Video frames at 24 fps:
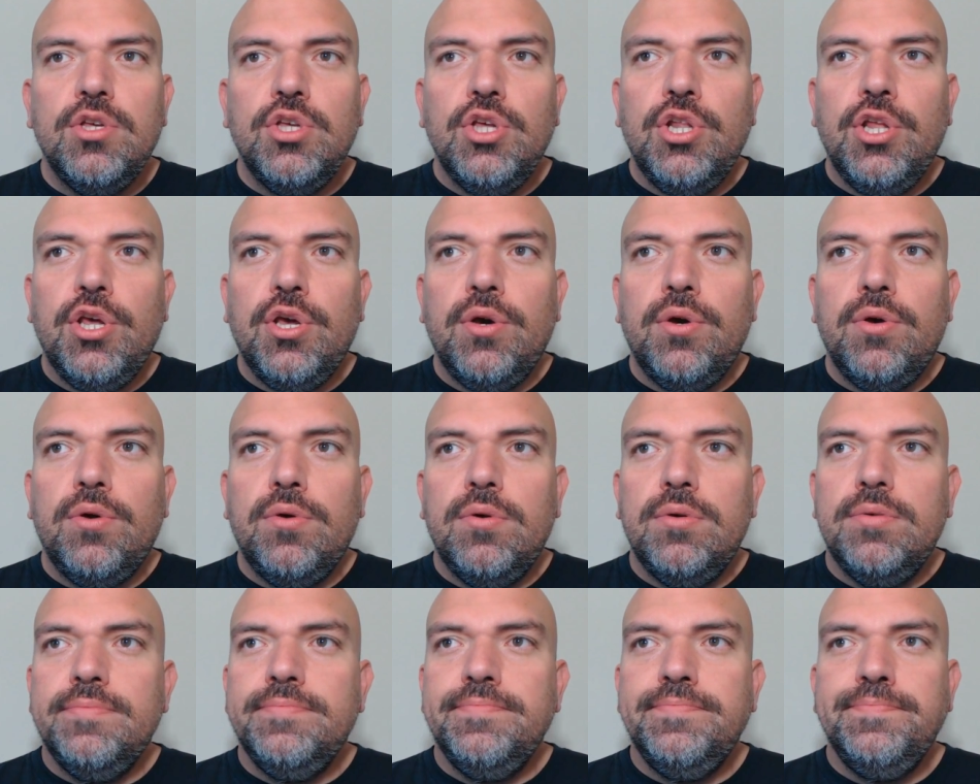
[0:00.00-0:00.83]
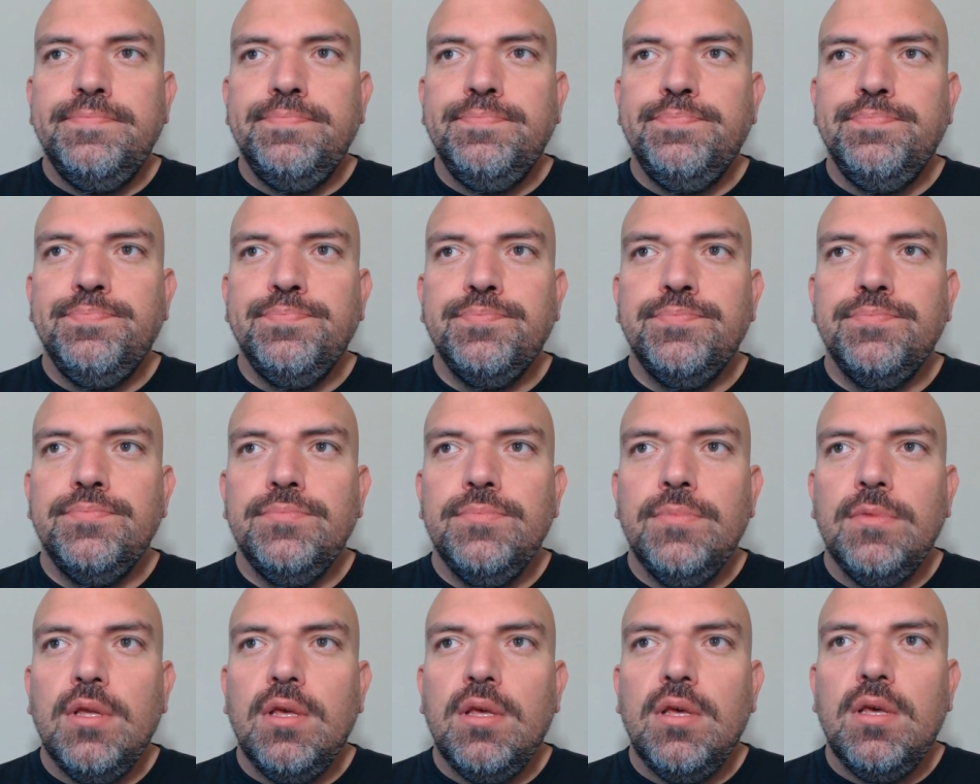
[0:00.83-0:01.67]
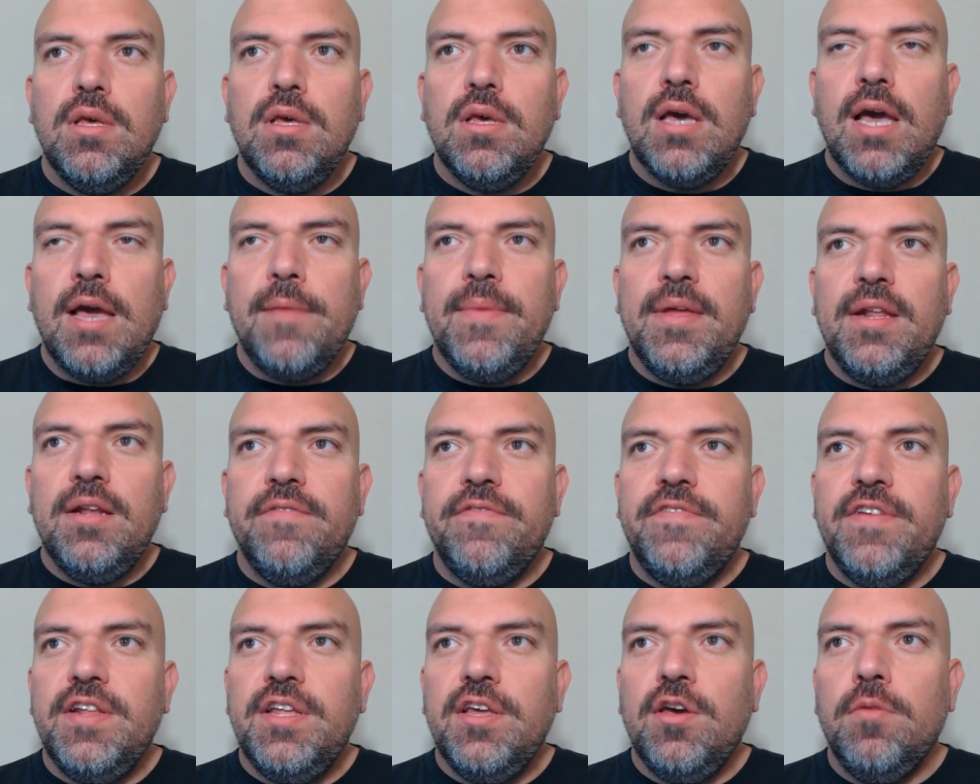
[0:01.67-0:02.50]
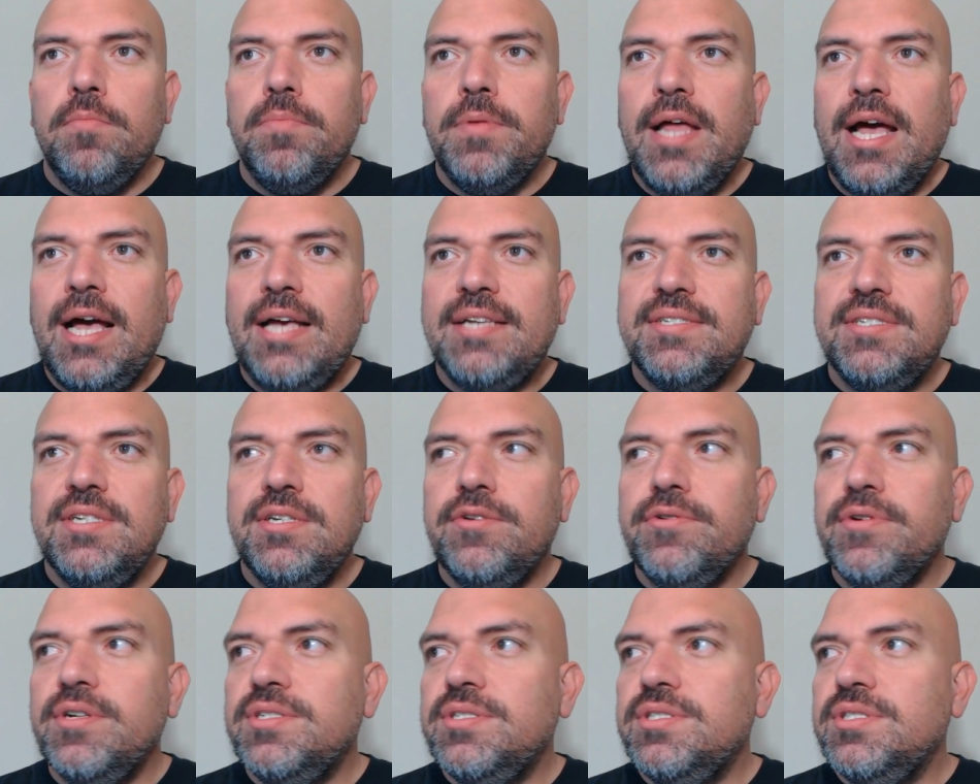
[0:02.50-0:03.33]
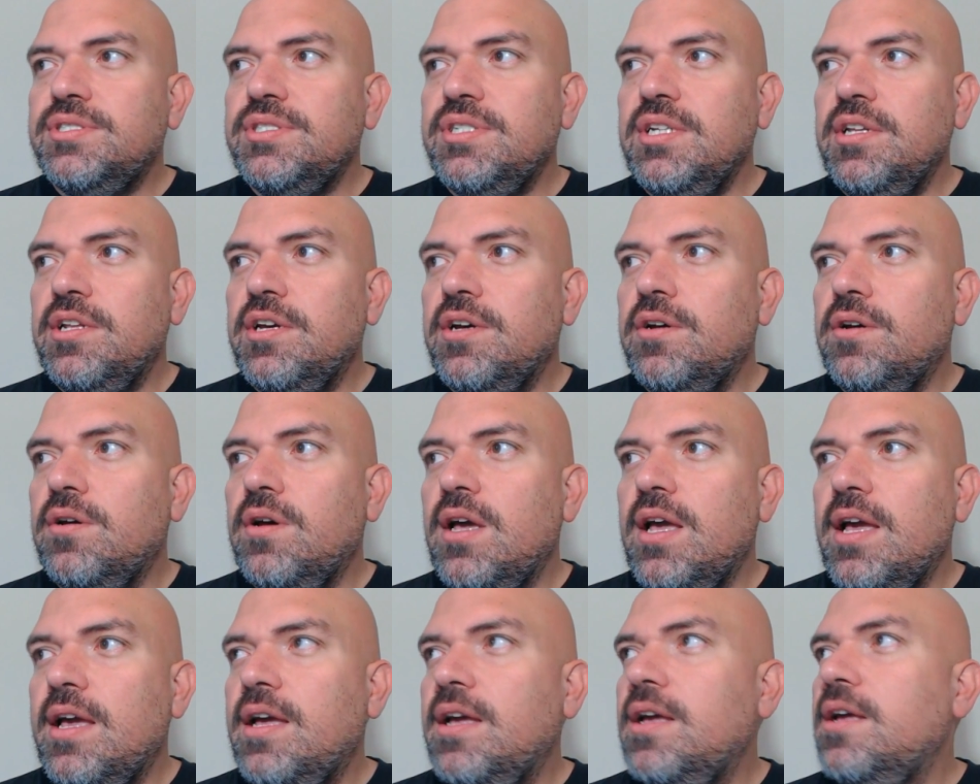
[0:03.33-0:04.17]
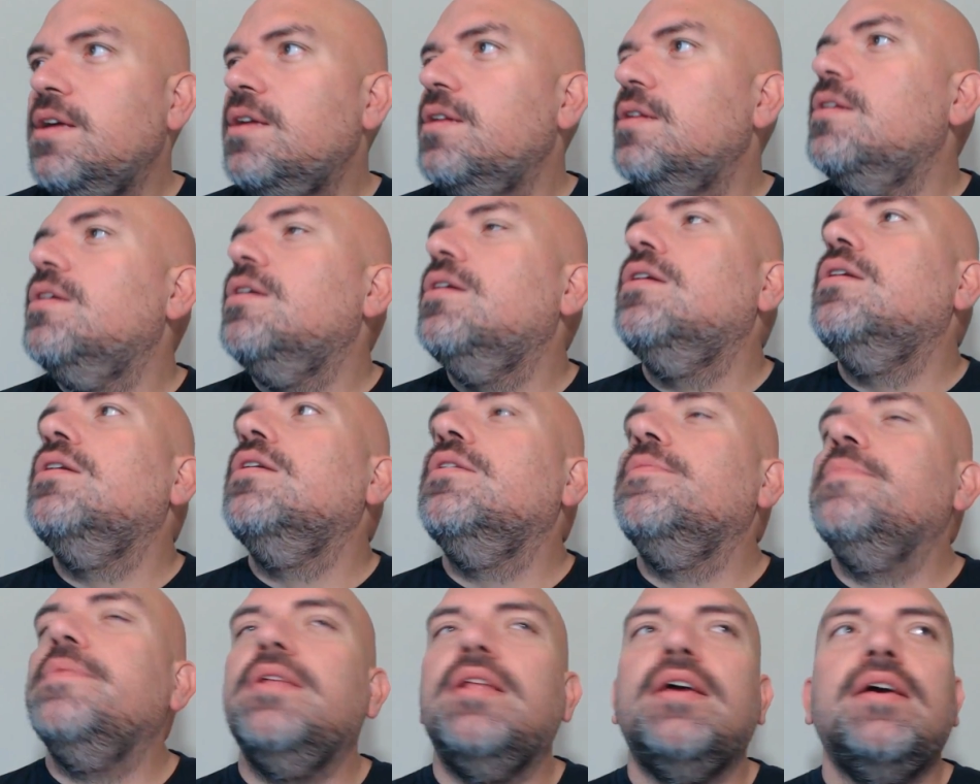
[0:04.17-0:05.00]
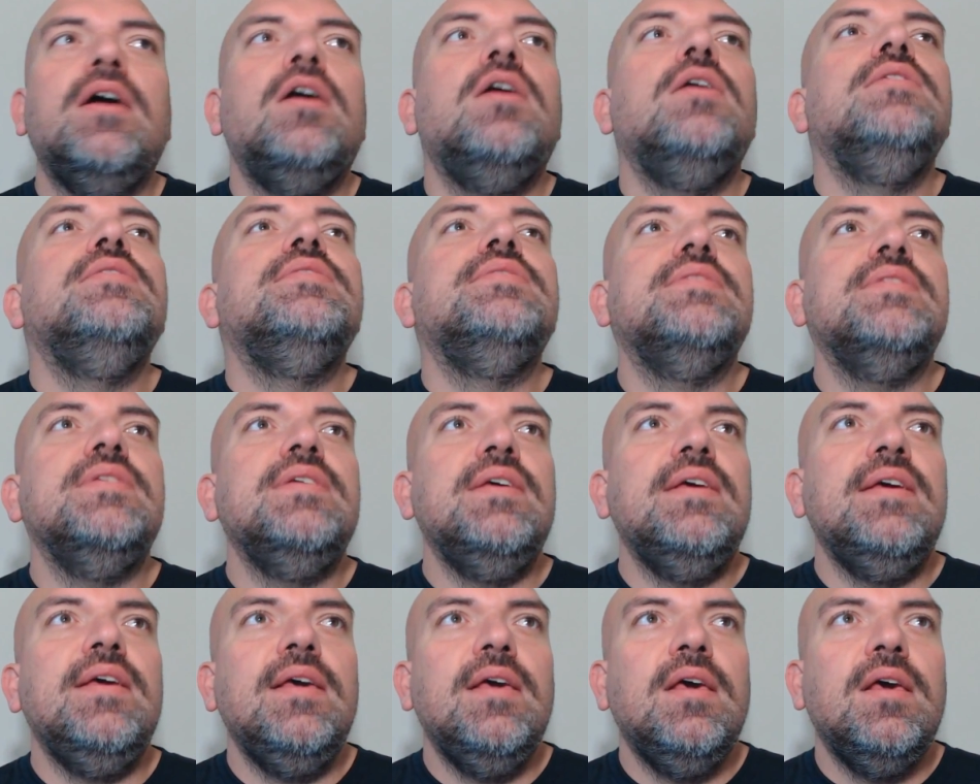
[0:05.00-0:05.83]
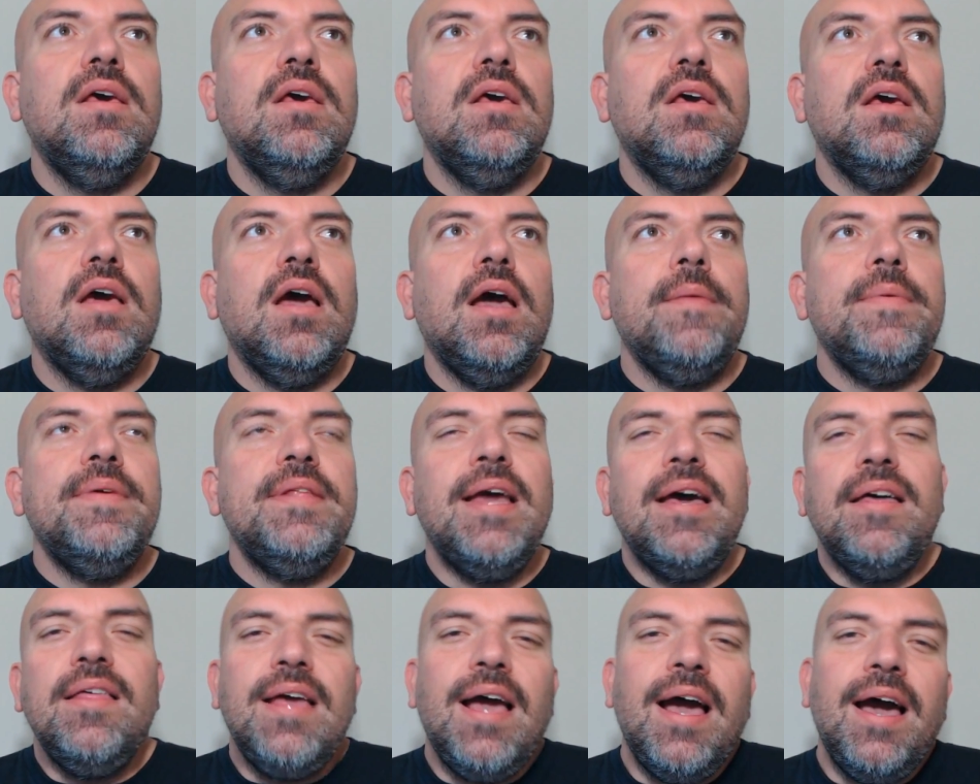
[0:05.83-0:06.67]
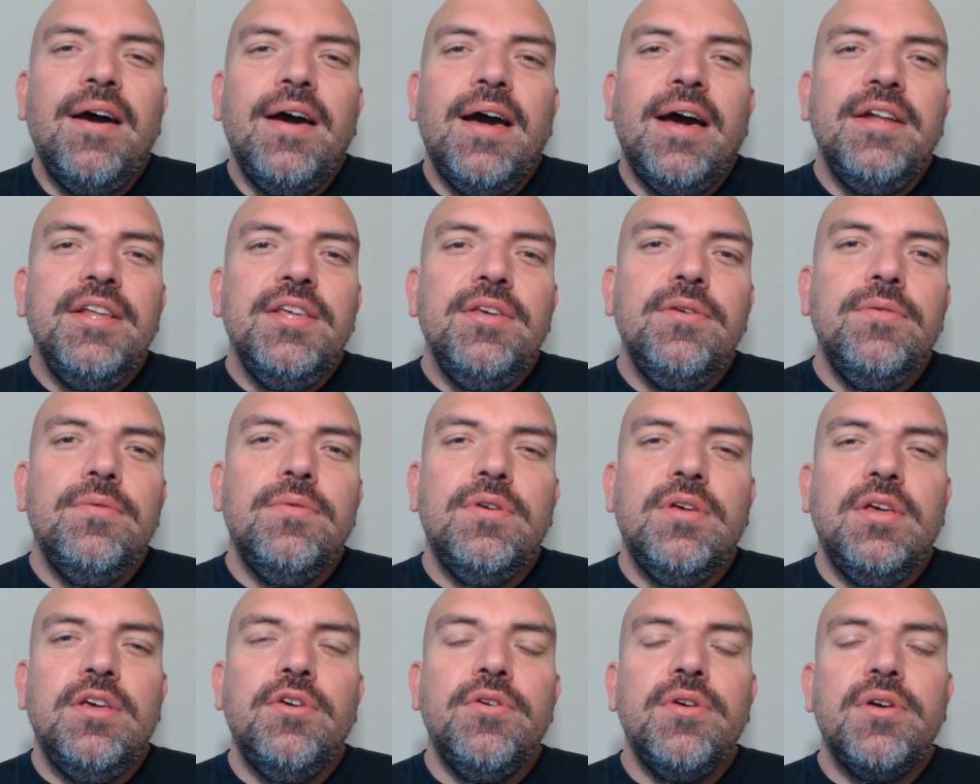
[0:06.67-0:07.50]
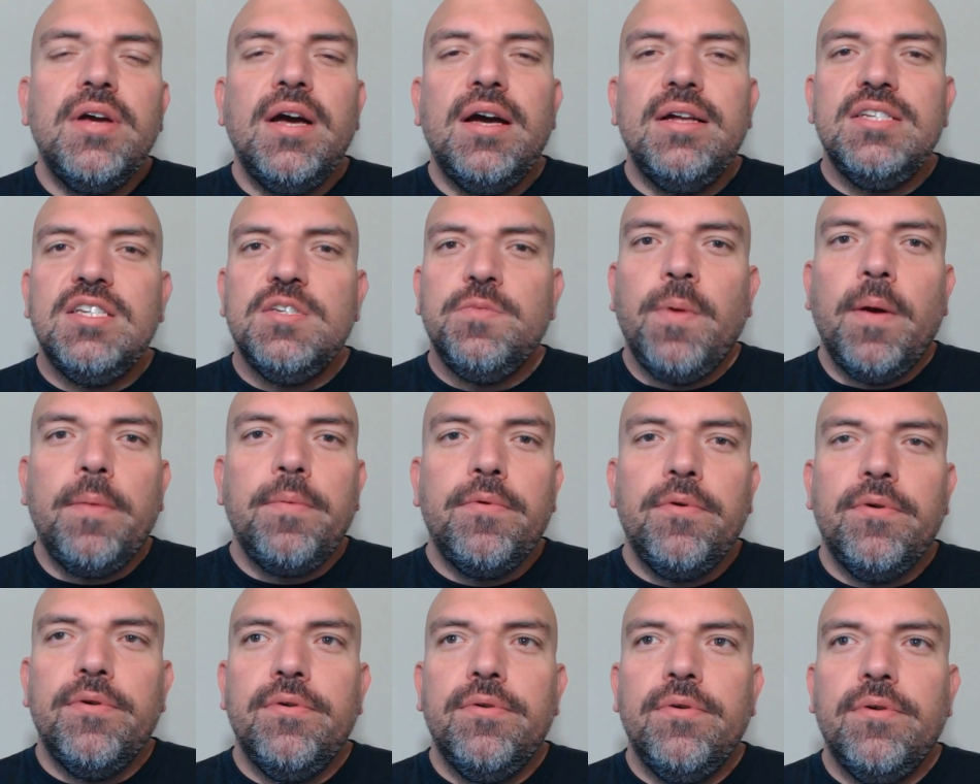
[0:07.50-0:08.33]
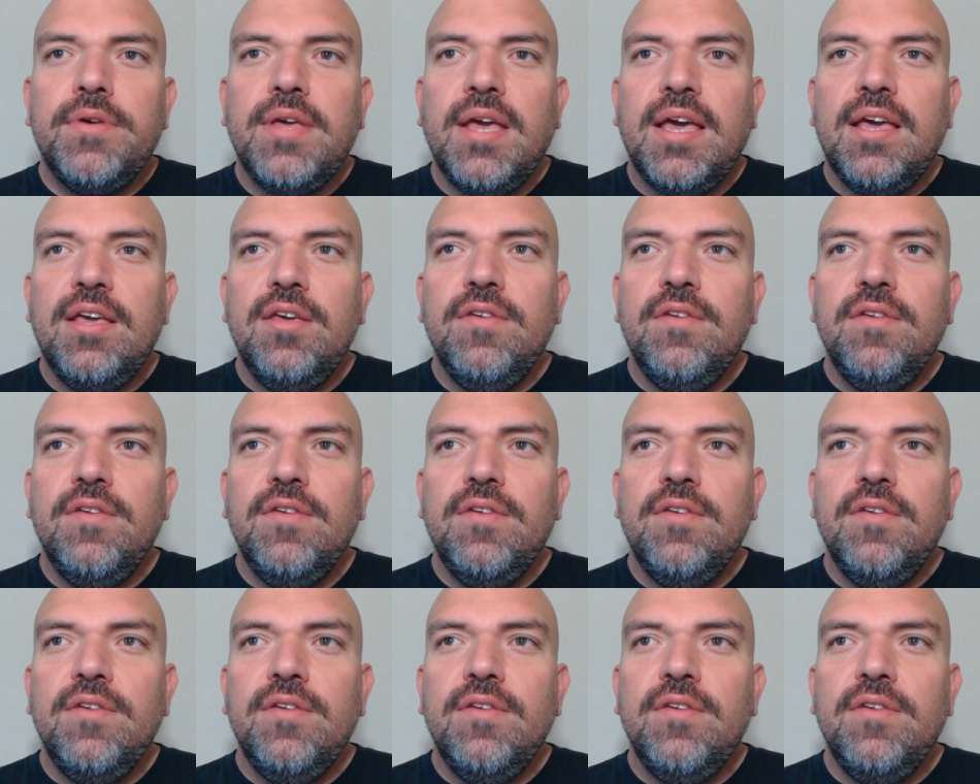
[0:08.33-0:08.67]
you know, I made a video blasting Chris Aceto, and I mean, how do you, you're a contest prep guru, okay?